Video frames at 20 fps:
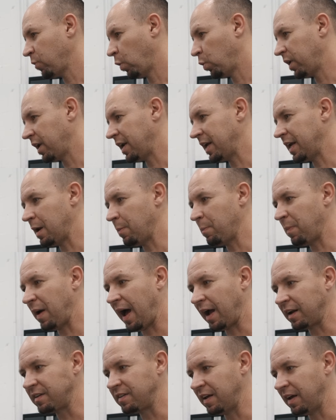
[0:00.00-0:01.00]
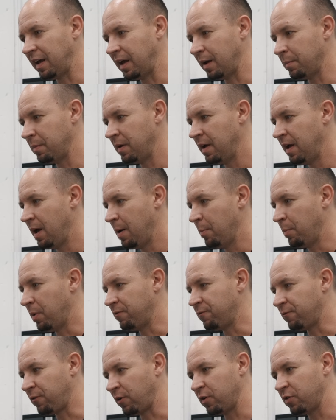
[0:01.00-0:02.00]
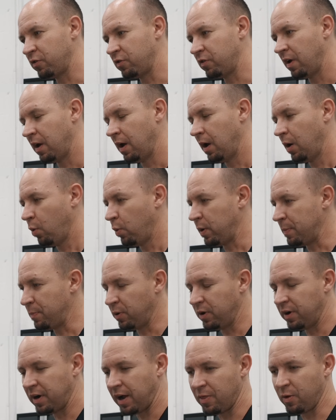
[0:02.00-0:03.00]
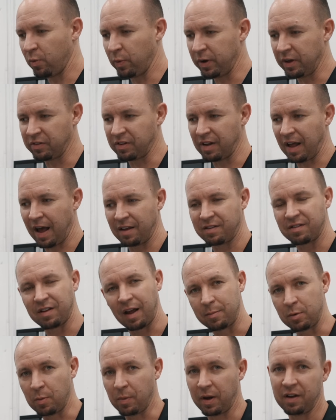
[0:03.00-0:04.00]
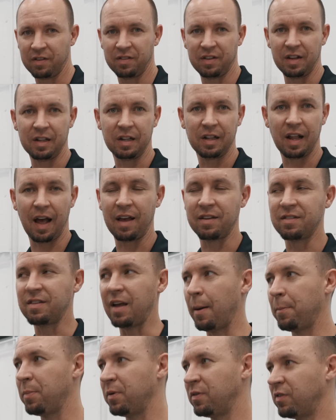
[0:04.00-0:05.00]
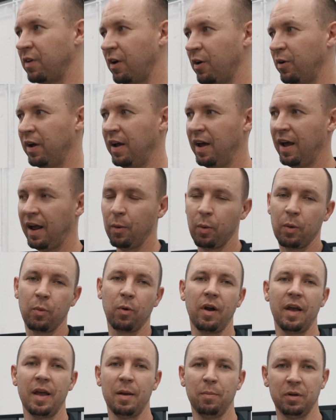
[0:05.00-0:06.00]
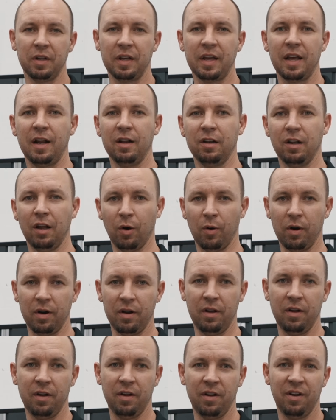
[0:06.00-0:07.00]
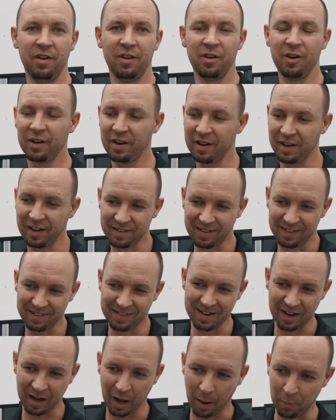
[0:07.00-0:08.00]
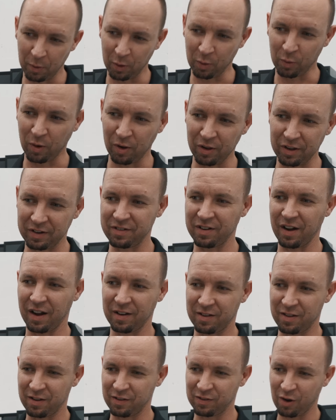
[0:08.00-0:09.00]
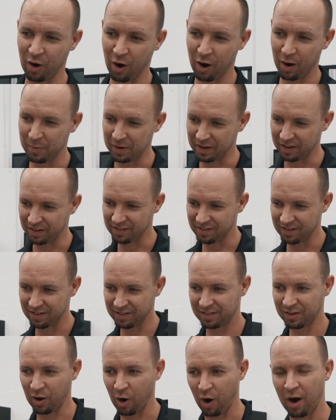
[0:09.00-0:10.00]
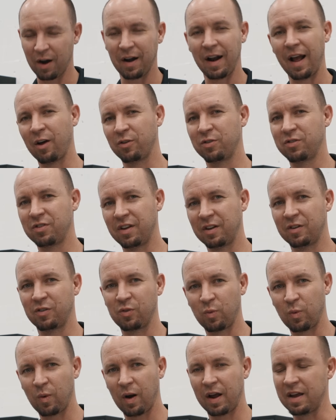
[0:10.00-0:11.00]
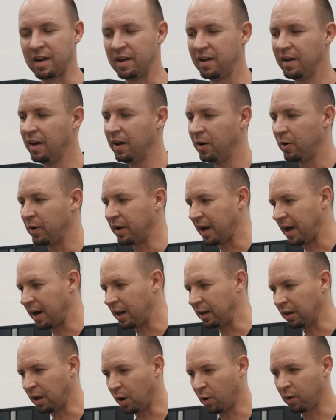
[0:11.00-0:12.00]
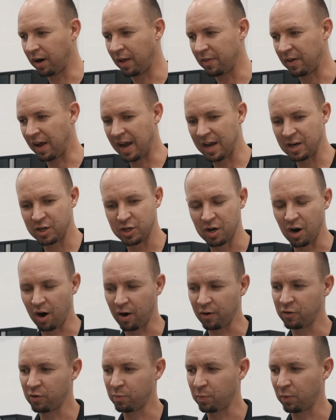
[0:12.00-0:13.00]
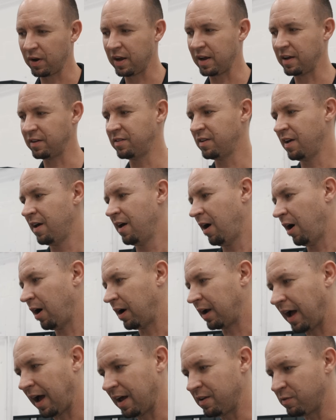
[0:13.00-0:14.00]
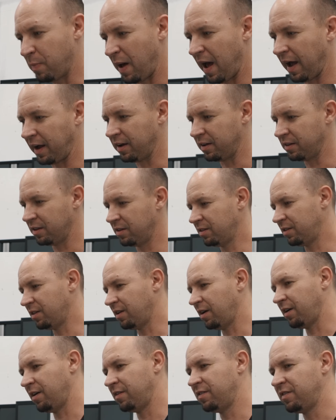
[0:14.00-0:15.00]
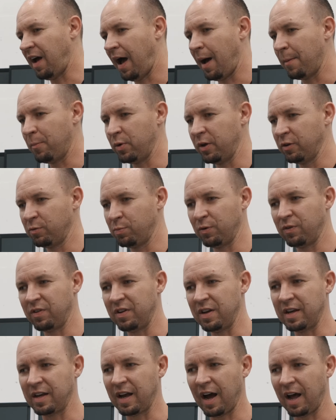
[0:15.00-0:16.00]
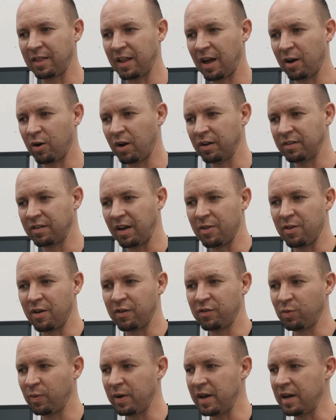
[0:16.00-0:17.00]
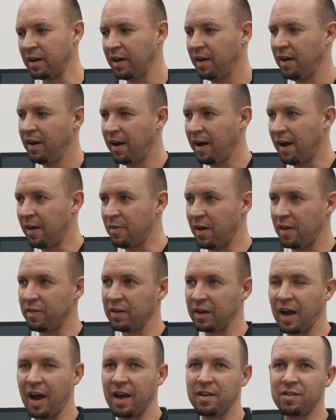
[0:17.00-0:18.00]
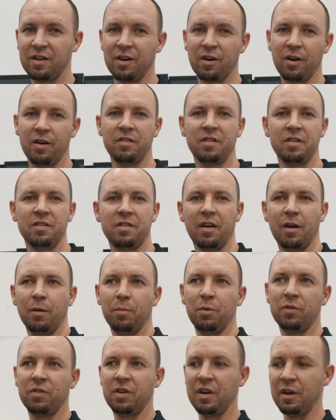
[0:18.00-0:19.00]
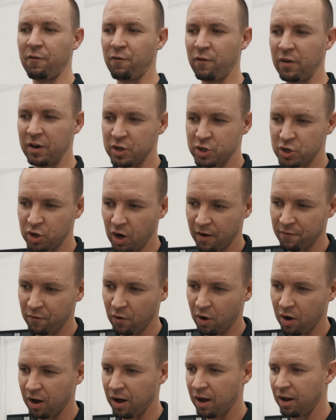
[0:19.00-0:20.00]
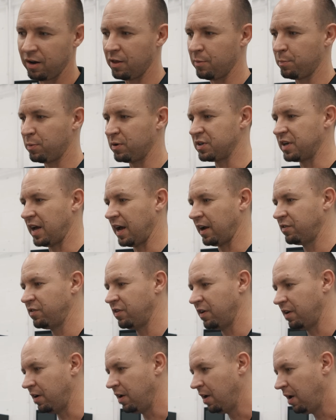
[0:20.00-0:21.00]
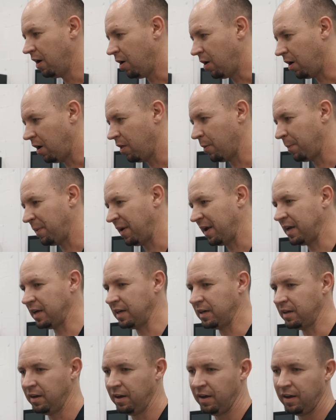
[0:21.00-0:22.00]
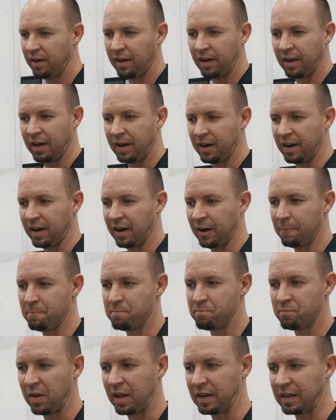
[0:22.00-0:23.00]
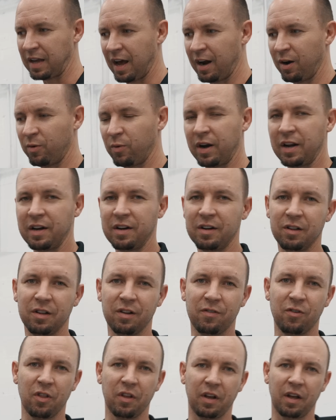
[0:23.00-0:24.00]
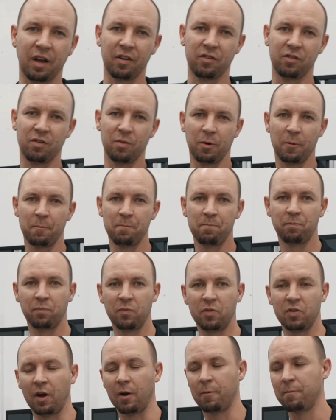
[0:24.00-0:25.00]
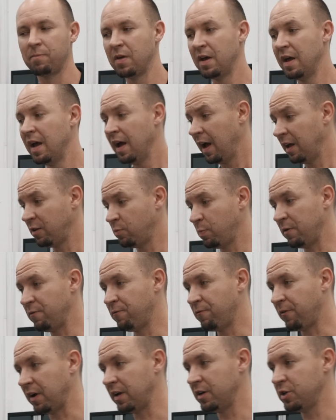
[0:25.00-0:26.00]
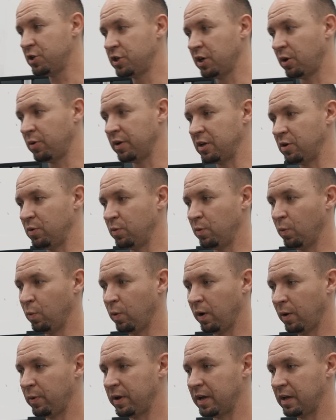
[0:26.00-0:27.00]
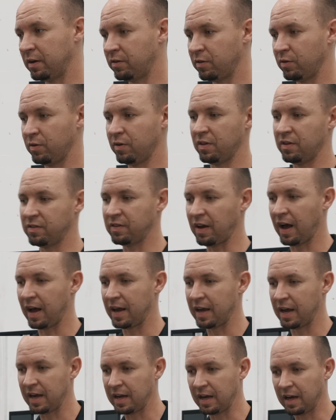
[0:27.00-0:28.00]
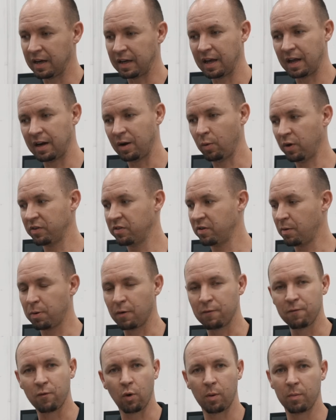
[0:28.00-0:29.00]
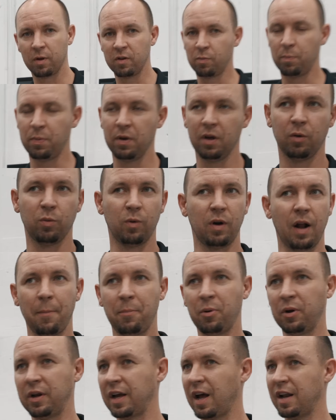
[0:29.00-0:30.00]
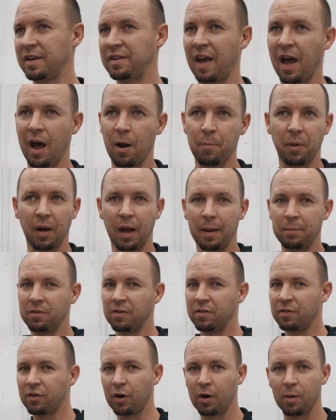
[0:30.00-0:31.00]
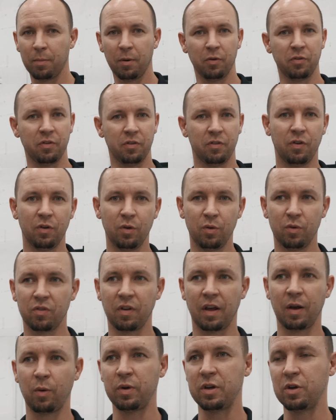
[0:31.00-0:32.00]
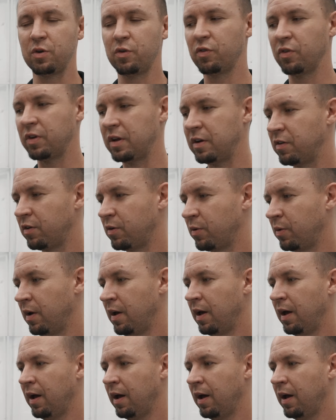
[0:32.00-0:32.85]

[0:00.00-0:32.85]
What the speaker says: We're gonna get it back to him, but first, we put it on the wheels last time. You might have seen the last episode, and we weren't able to get it lowered. You're gonna get to see a couple of rolling shots of this car because this car now sits right. We got it lowered on the H&R springs. Our guys back at the shop, WheelsBoutique, got that all done this week. And then the guys here at Detail Boutique finished off all the protection, all the paint, and got it ready to deliver to the customer. So it's been fun showing you what we could do to this i8. Again, it wasn't a performance build. We're not putting on downpipes and turbos and tunes like we usually do.